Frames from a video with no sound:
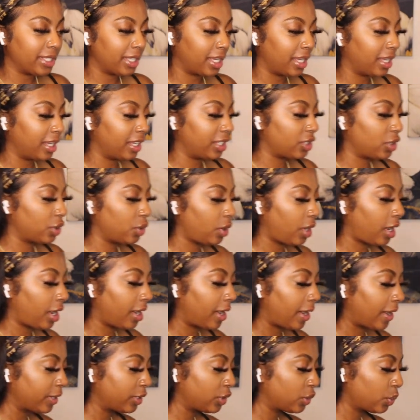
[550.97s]
to get into
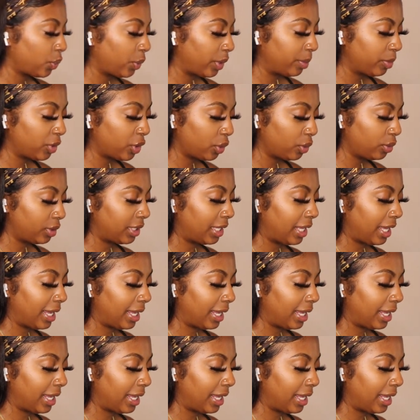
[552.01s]
our swimsuits,